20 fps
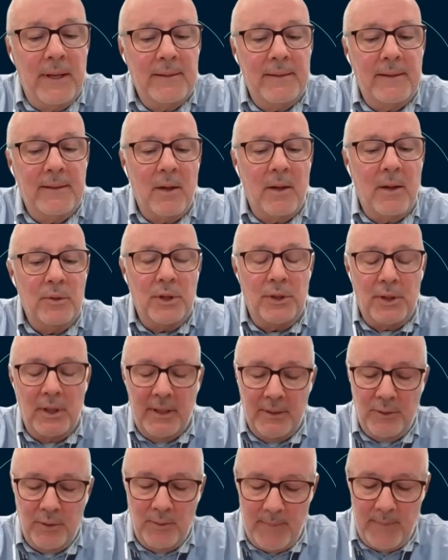Because
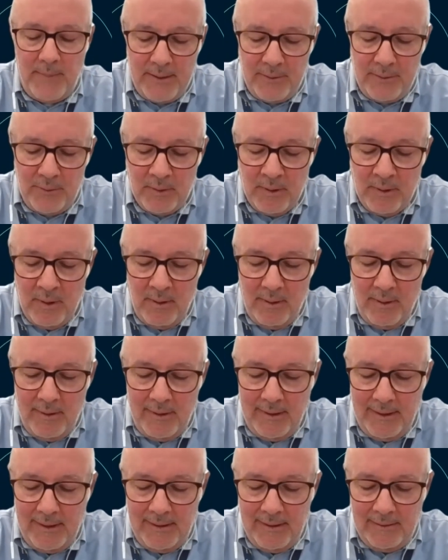once again, there's a
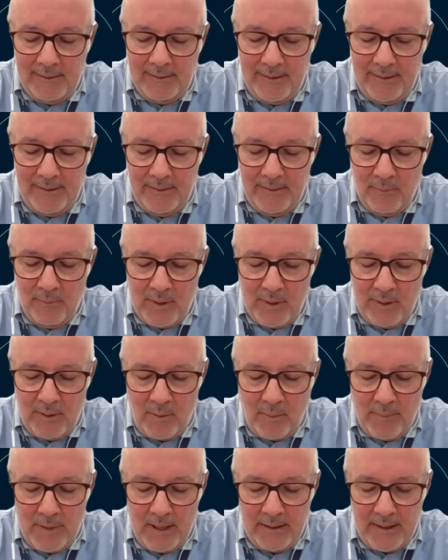big differential in
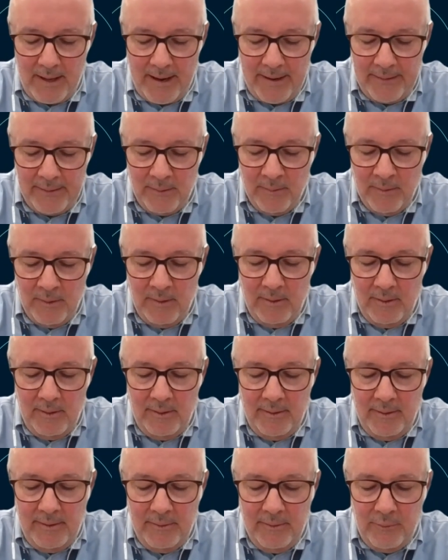average ticket
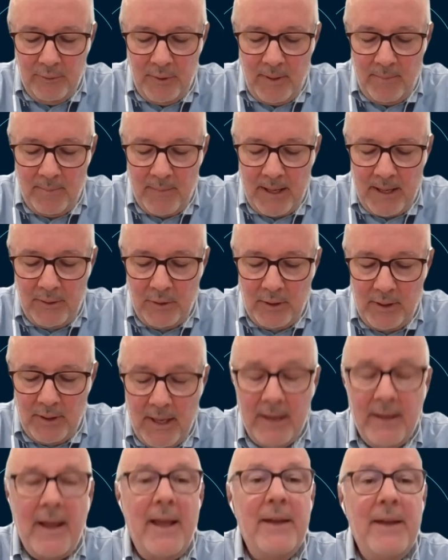
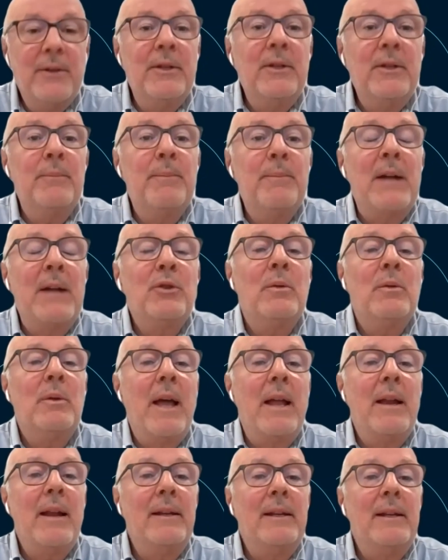in the bank
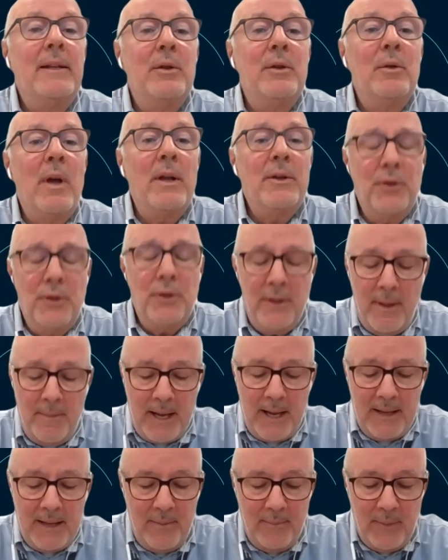channel and other
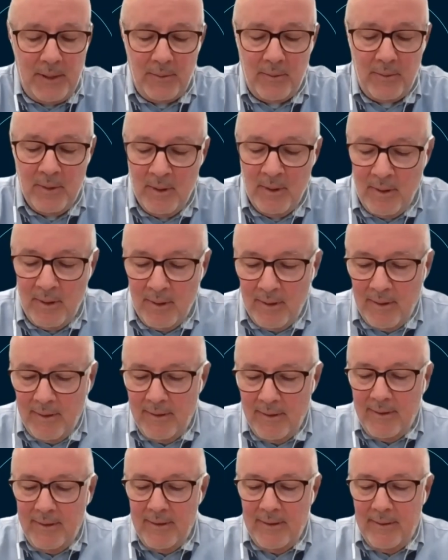channels,
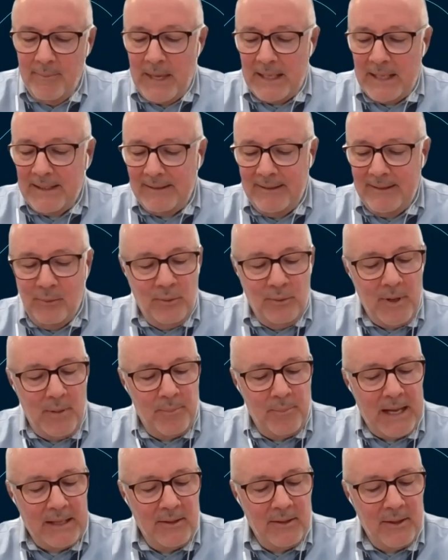and
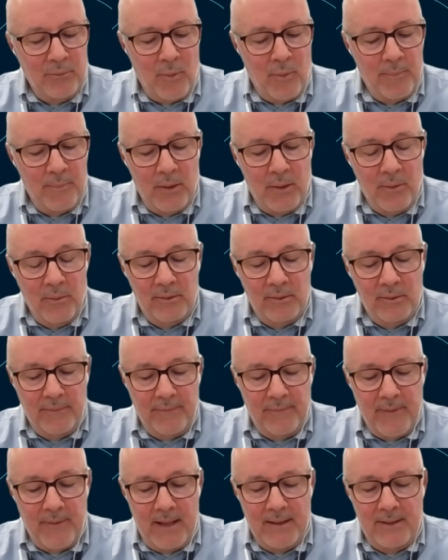specifically in
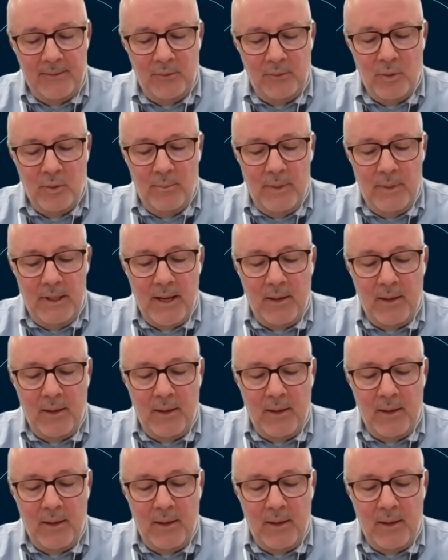department stores.